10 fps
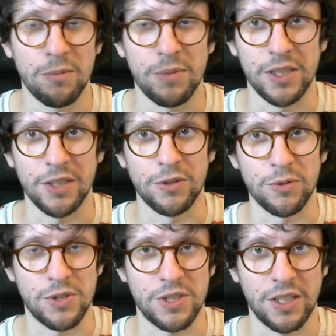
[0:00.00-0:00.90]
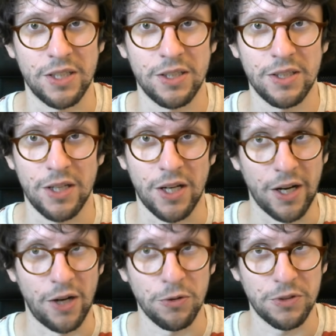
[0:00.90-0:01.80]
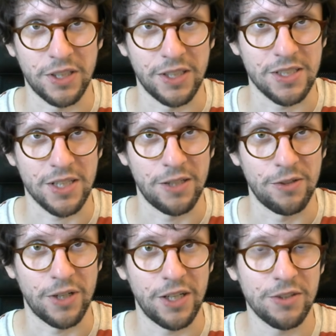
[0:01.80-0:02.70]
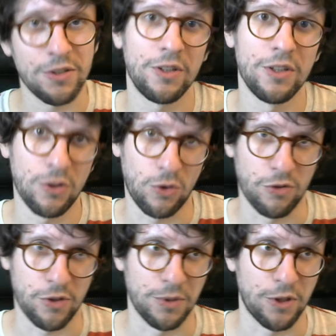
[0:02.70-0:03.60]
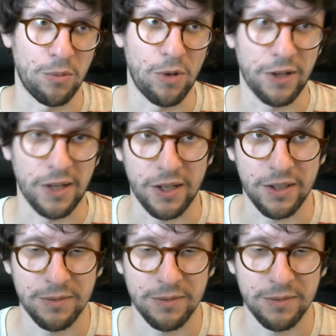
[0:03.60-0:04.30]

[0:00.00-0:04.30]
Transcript: be it using a hotkey inside your editor or from the command line.